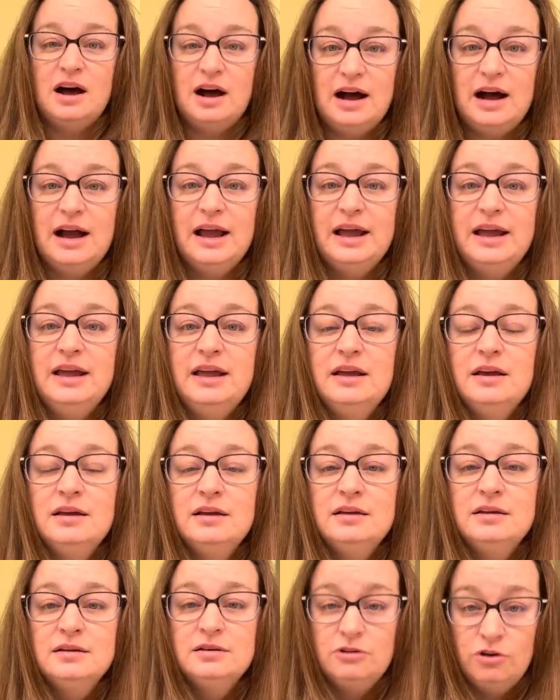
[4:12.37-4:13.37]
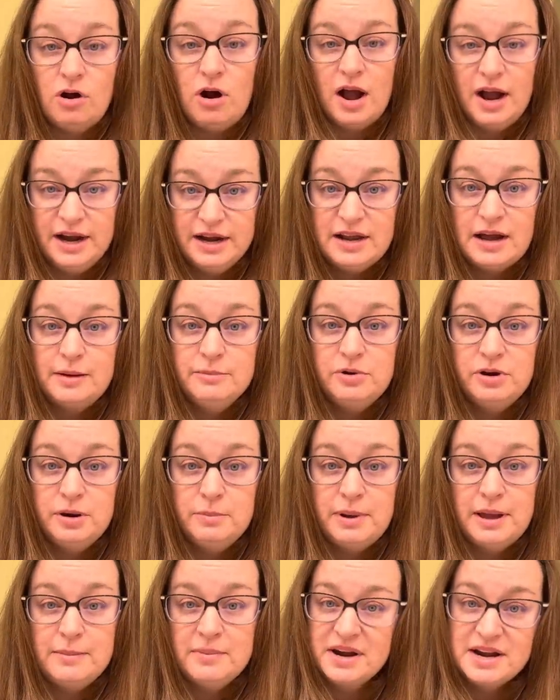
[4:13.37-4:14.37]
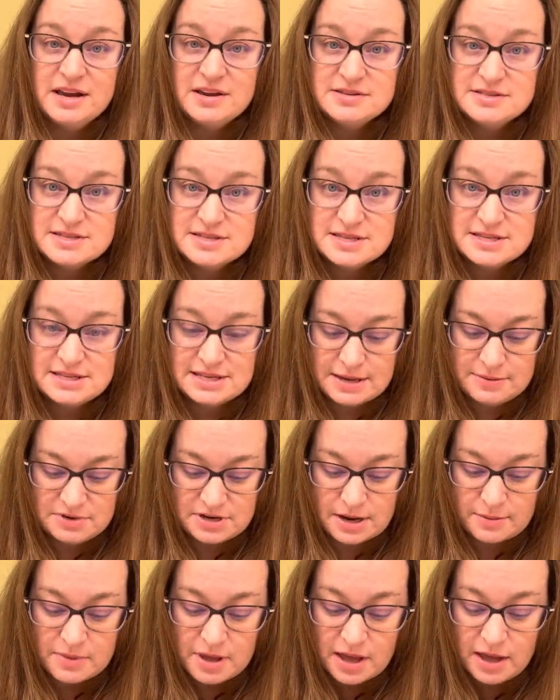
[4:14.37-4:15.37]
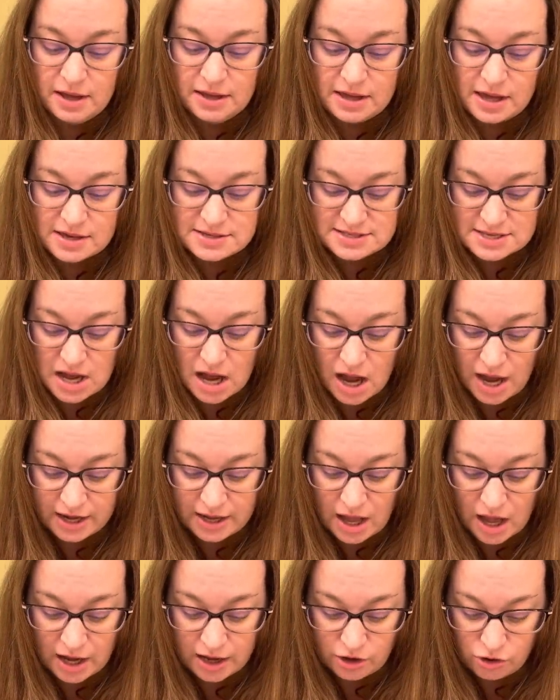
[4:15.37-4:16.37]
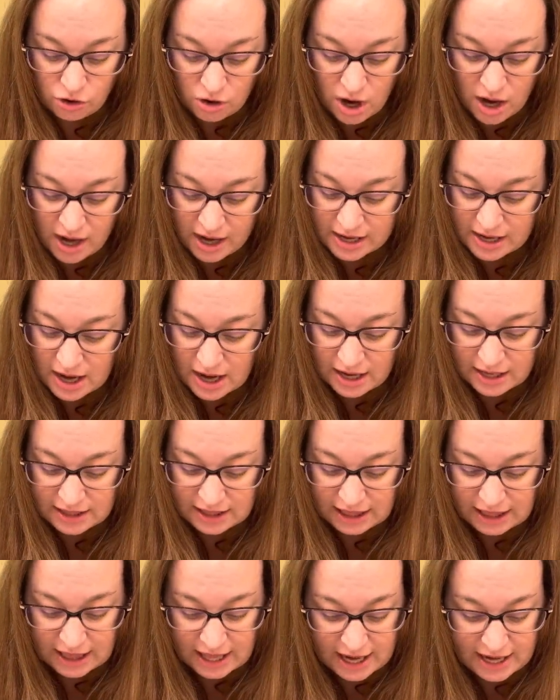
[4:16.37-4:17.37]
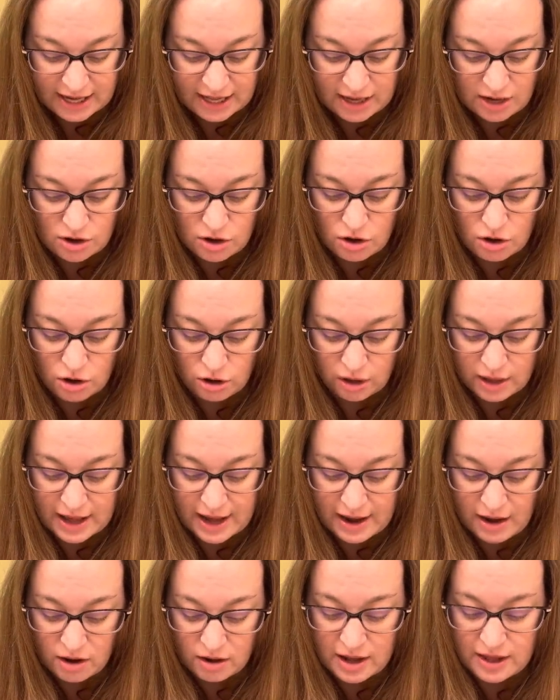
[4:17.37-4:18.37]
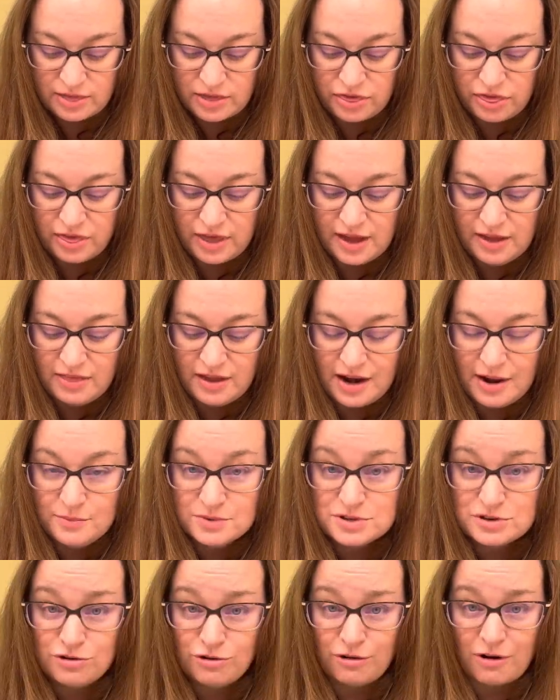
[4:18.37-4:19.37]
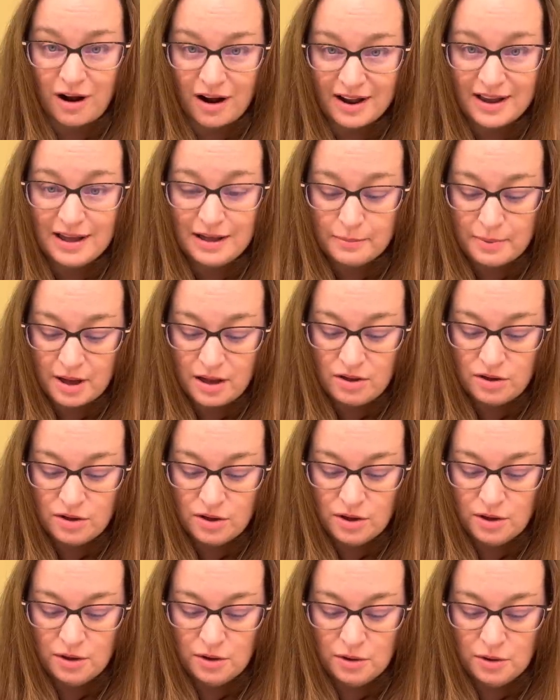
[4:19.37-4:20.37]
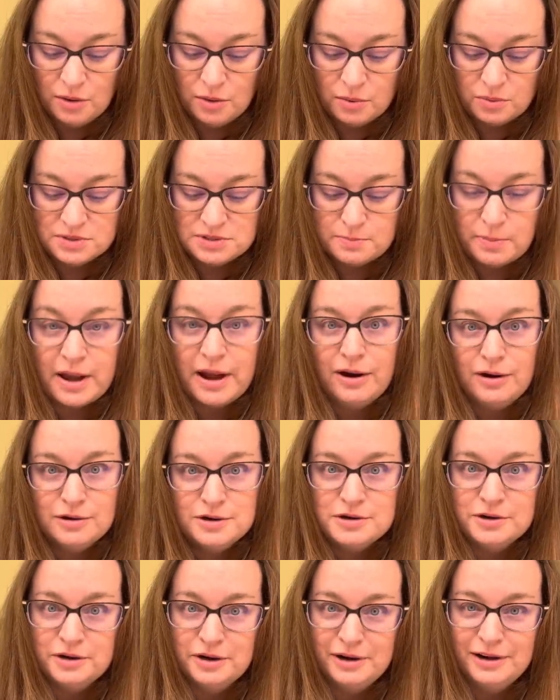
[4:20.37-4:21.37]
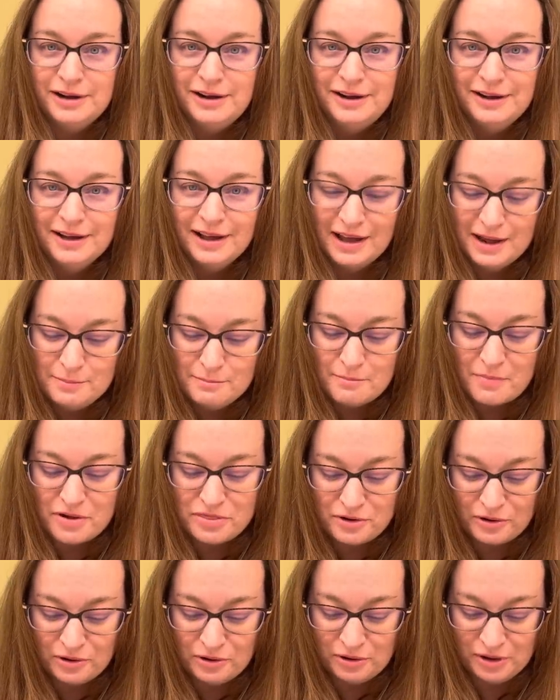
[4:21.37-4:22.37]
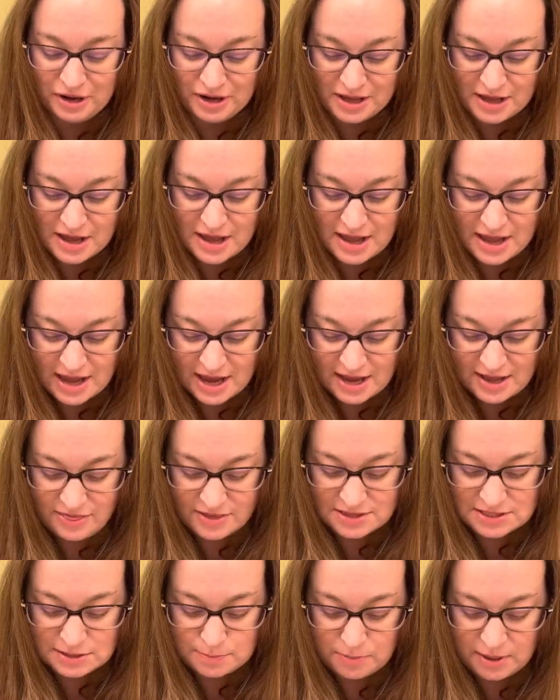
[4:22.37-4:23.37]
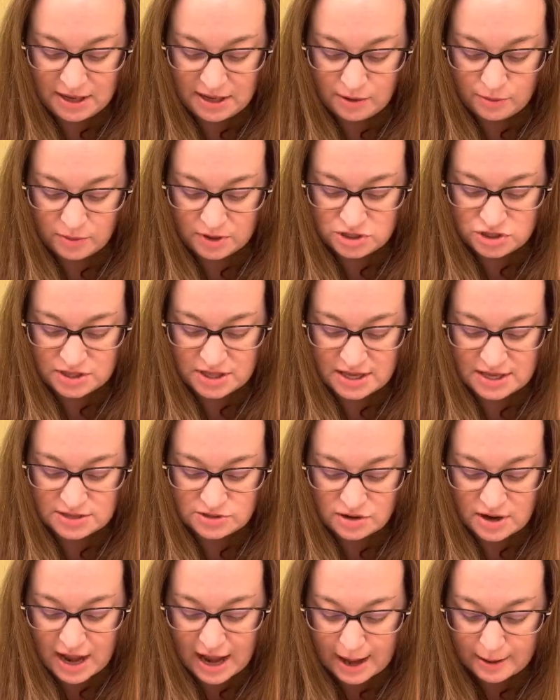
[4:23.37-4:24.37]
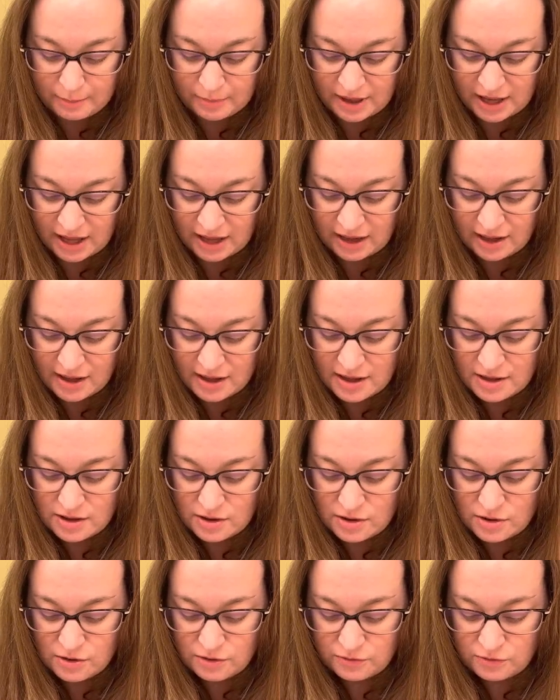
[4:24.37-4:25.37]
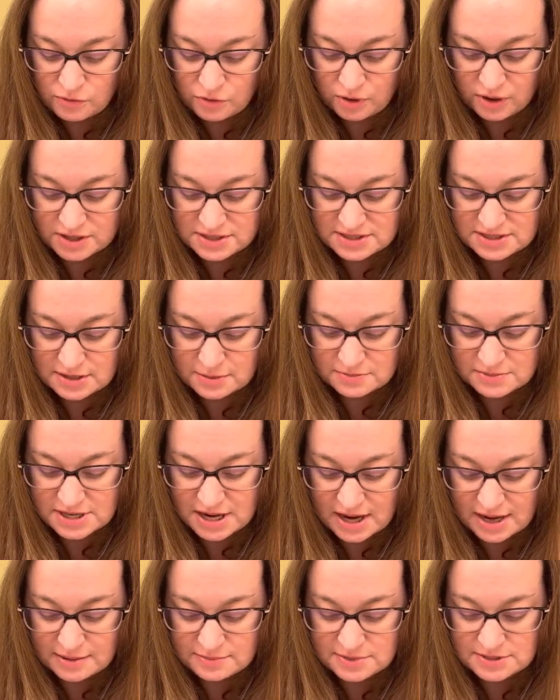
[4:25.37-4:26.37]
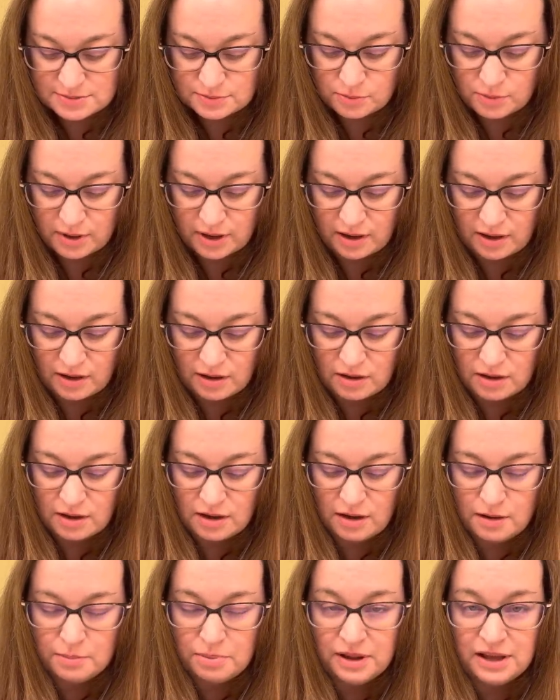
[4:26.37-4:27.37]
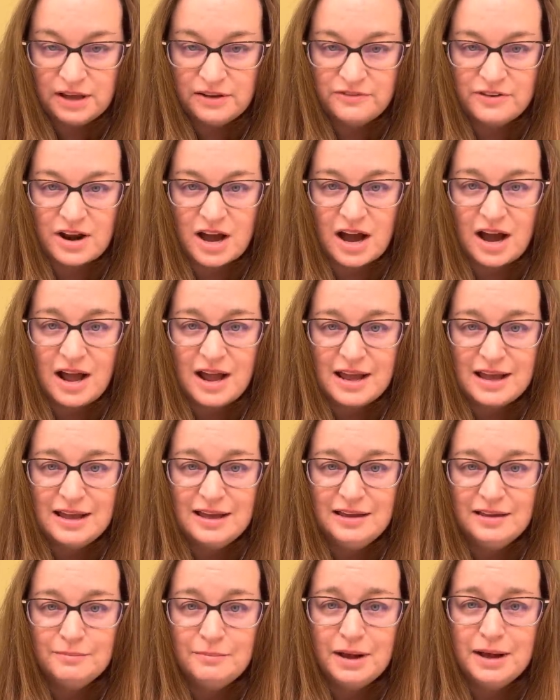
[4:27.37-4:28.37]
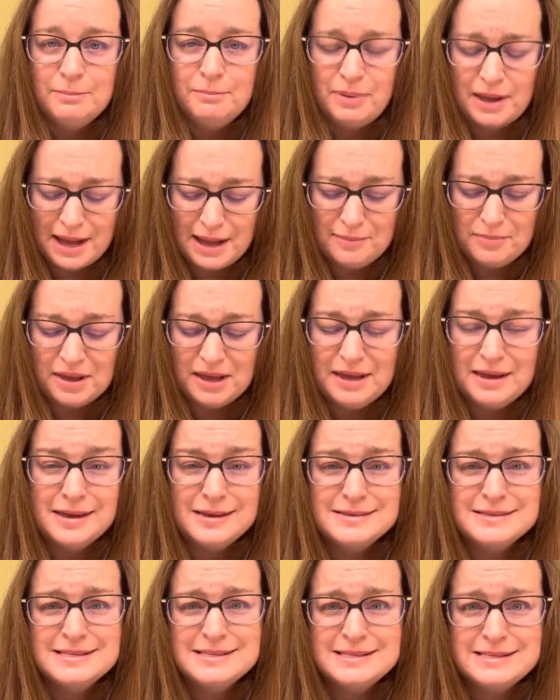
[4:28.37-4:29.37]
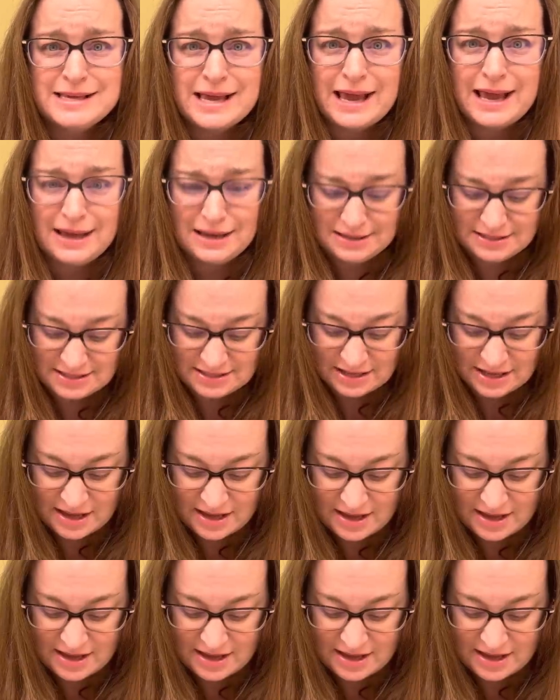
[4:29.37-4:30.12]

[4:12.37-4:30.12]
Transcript: I cried. I'm gonna paint my nails at the same time. Yes, I cried. I let it all out. And the thing that I was crying about was parenthood and motherhood and the speed at which things are happening for us sometimes, where in a blink of an eye, my baby is 6.